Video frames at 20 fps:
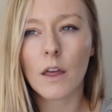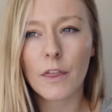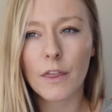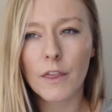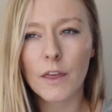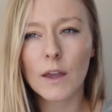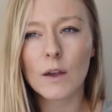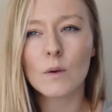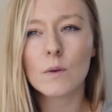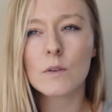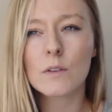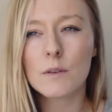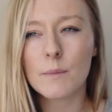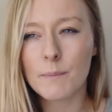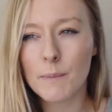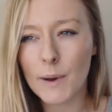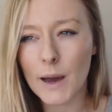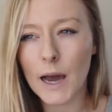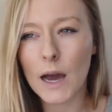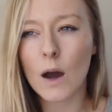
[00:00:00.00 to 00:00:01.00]
I think it was
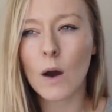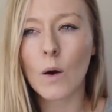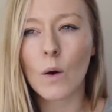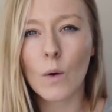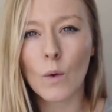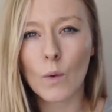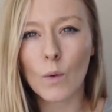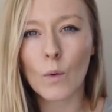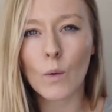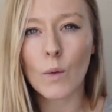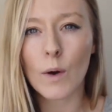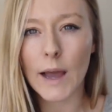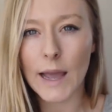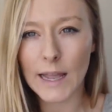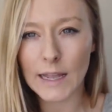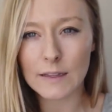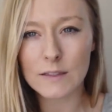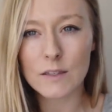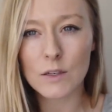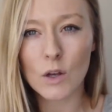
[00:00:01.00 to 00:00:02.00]
about
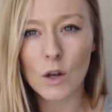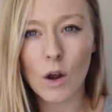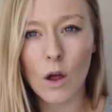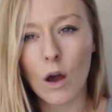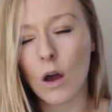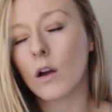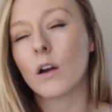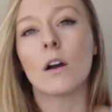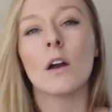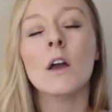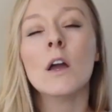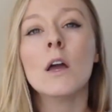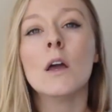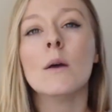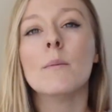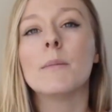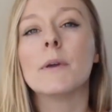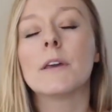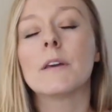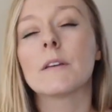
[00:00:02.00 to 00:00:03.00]
8 o'clock,
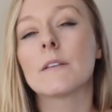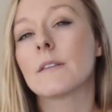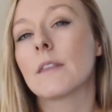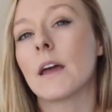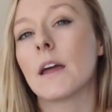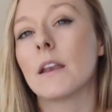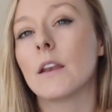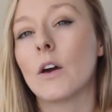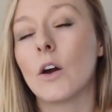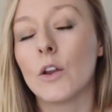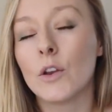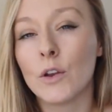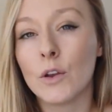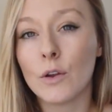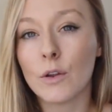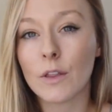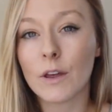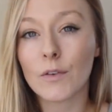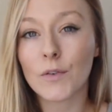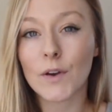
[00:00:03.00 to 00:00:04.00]
because then I
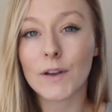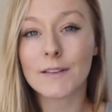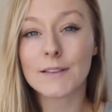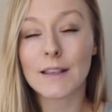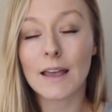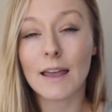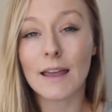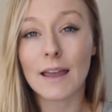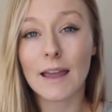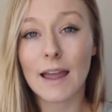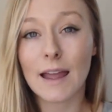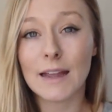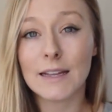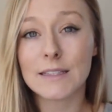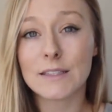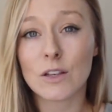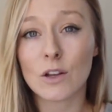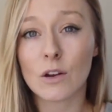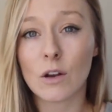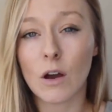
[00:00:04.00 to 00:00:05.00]
knew that if I set it at
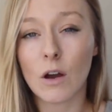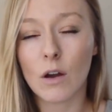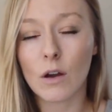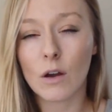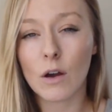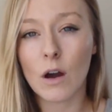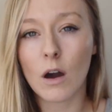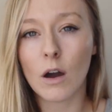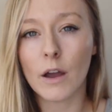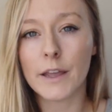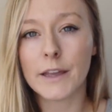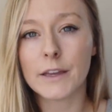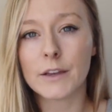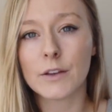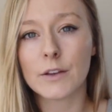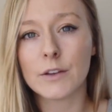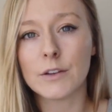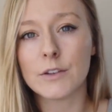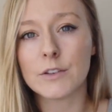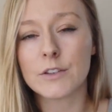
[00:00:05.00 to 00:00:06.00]
8 o'clock, I
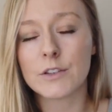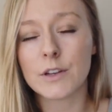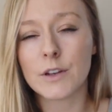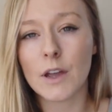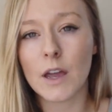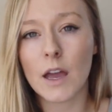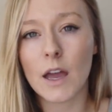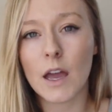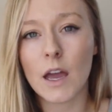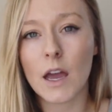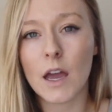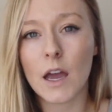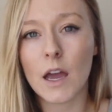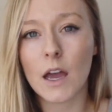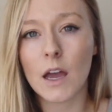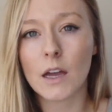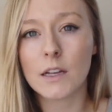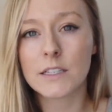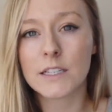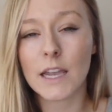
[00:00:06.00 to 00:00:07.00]
could
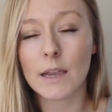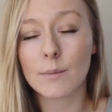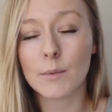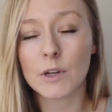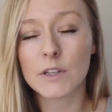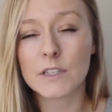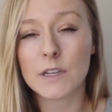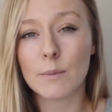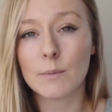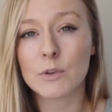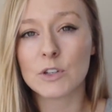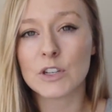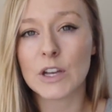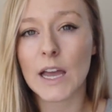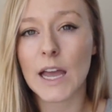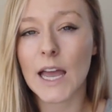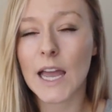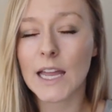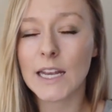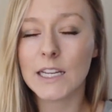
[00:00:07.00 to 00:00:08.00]
take my
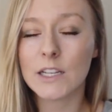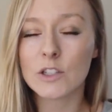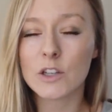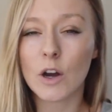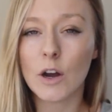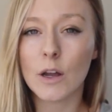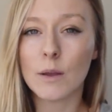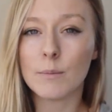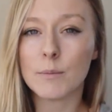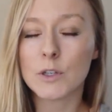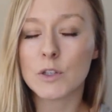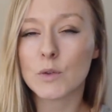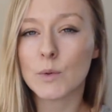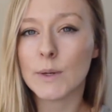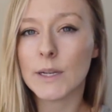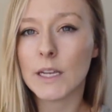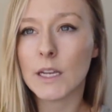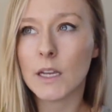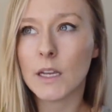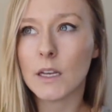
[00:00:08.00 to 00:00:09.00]
temperature any time
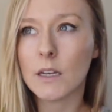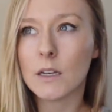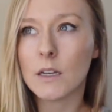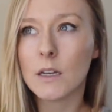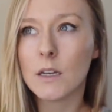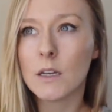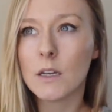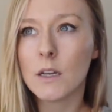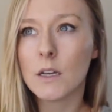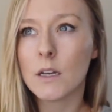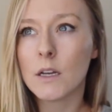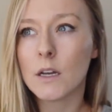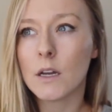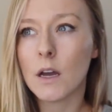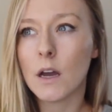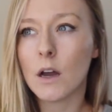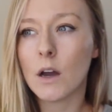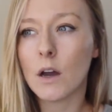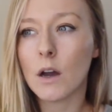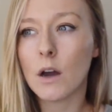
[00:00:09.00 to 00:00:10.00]
between
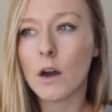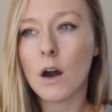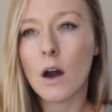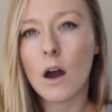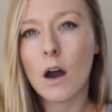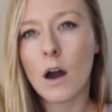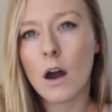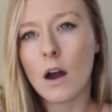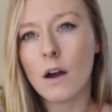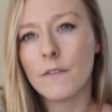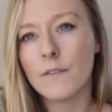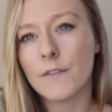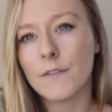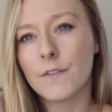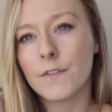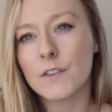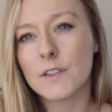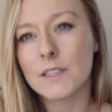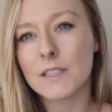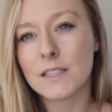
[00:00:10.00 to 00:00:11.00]

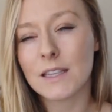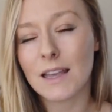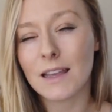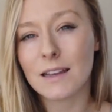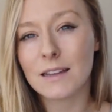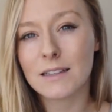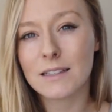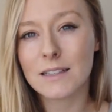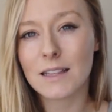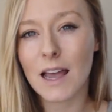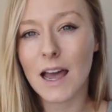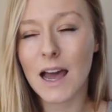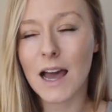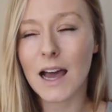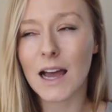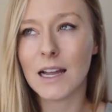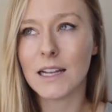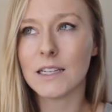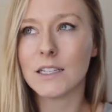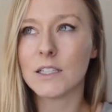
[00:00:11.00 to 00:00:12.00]
6:30
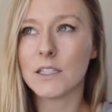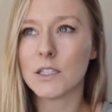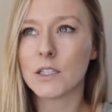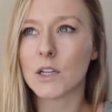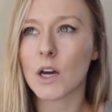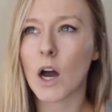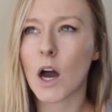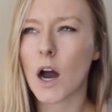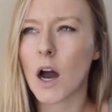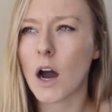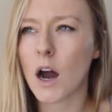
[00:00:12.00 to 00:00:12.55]
and